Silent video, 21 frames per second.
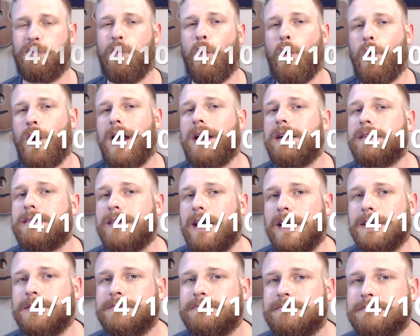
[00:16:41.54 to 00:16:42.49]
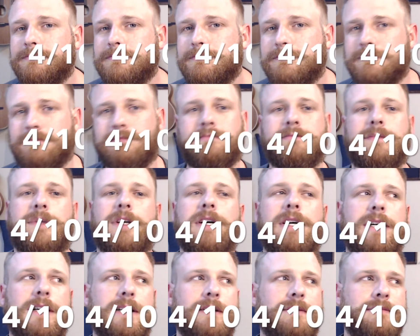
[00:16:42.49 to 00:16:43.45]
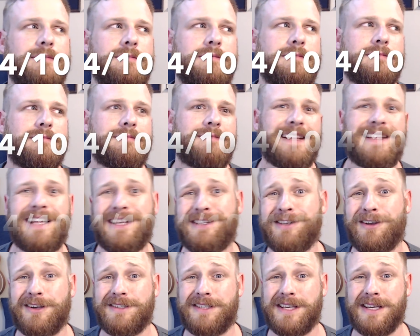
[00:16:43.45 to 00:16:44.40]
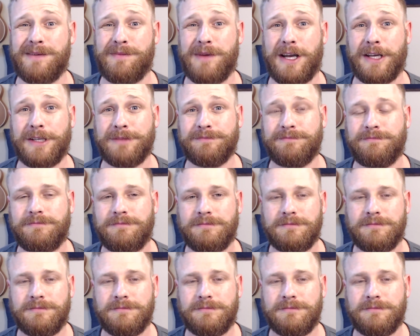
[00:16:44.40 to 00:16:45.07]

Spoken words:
4 out of 10. And that's all I'll say about it.